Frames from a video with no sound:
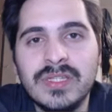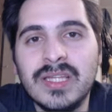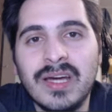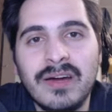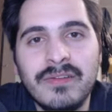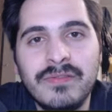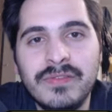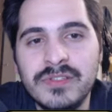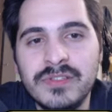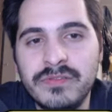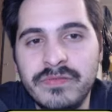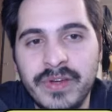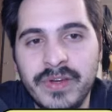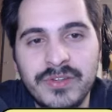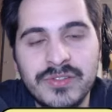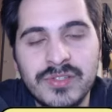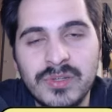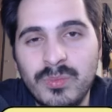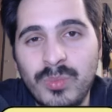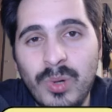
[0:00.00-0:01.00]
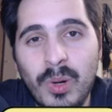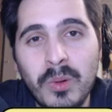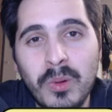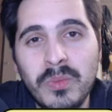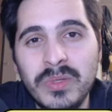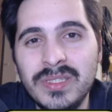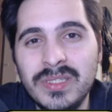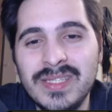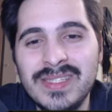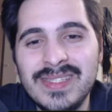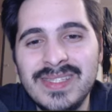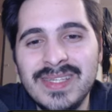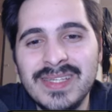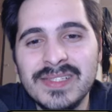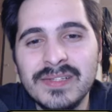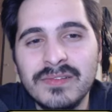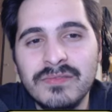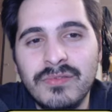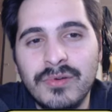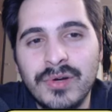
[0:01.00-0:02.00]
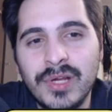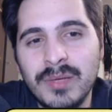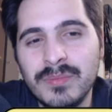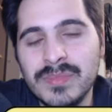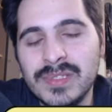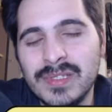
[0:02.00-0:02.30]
toughest fixture probably this season for him.